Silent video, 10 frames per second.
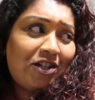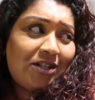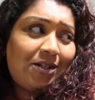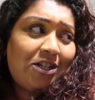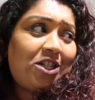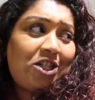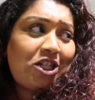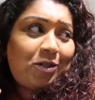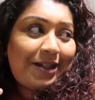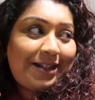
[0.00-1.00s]
just, just,
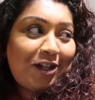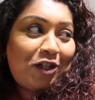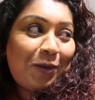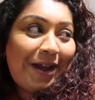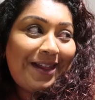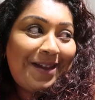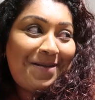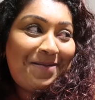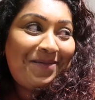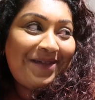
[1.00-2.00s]
just to accentuate
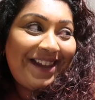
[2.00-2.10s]
them.